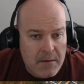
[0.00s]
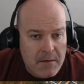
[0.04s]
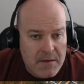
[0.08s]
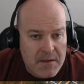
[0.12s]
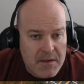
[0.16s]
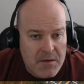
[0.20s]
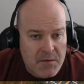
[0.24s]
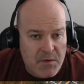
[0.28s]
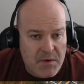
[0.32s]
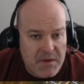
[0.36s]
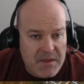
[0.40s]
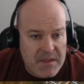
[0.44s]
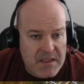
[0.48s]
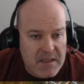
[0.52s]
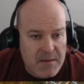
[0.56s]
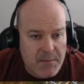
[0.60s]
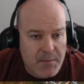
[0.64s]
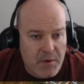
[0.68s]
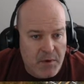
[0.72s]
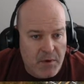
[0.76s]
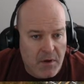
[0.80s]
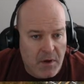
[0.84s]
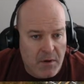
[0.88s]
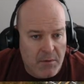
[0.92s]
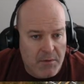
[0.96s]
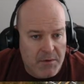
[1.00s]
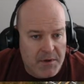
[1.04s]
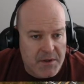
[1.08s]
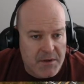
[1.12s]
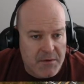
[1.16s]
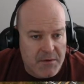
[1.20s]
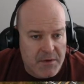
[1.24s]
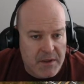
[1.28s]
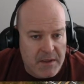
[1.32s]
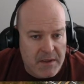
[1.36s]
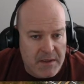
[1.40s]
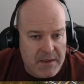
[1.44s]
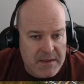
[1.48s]
It's really simple. All we're
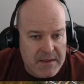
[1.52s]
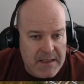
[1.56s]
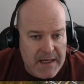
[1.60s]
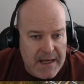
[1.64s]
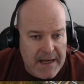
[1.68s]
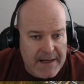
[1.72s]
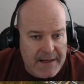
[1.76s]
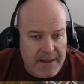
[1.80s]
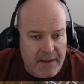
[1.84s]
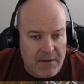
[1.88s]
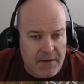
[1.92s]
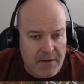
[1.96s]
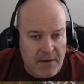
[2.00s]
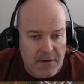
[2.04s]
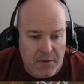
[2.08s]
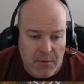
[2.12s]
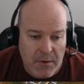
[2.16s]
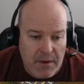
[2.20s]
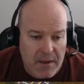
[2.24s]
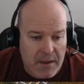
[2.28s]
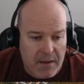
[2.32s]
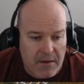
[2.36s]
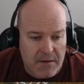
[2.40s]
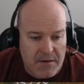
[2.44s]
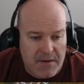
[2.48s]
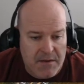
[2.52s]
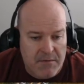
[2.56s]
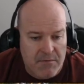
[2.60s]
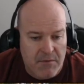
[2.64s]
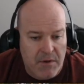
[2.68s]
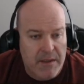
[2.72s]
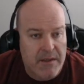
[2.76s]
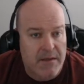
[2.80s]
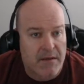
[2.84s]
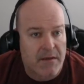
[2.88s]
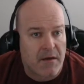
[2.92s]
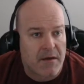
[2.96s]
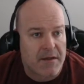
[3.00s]
doing is adding another warehouse,
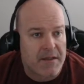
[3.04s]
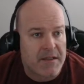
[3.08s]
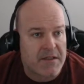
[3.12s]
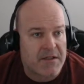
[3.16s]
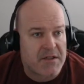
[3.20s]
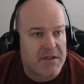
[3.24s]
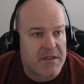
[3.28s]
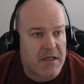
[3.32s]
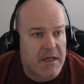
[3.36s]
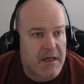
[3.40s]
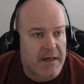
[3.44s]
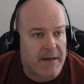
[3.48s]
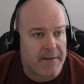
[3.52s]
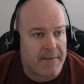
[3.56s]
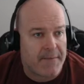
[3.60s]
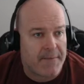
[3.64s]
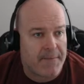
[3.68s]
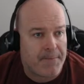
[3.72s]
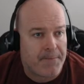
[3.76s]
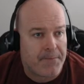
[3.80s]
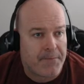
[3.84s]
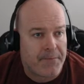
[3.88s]
right, on each side.